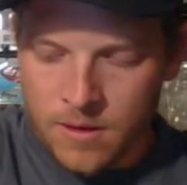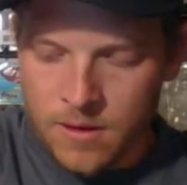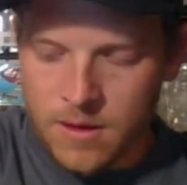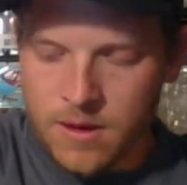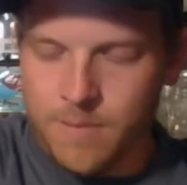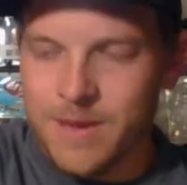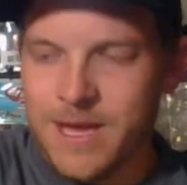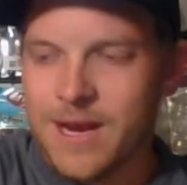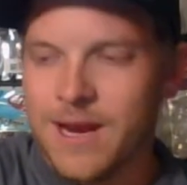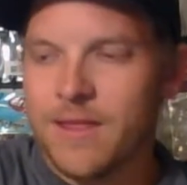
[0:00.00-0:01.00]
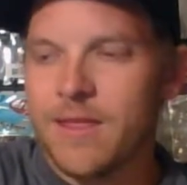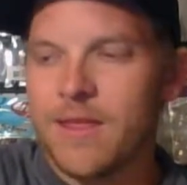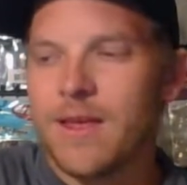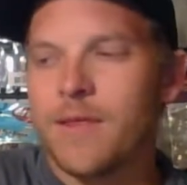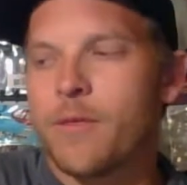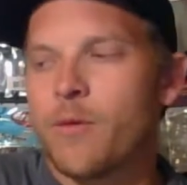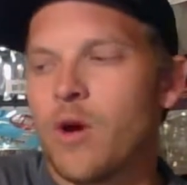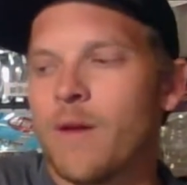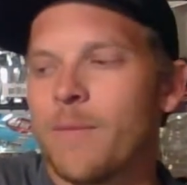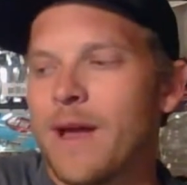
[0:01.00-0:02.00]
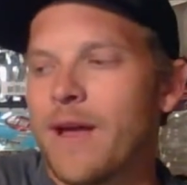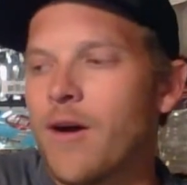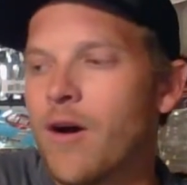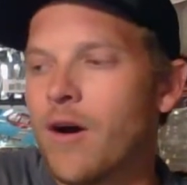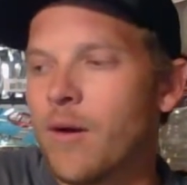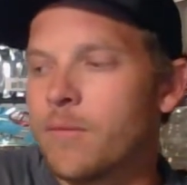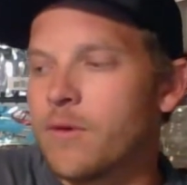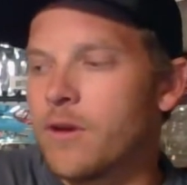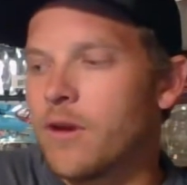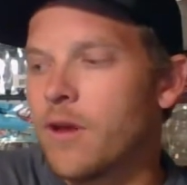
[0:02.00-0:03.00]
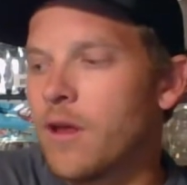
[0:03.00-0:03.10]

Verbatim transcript: Oh man, I I threw out my arm, dude.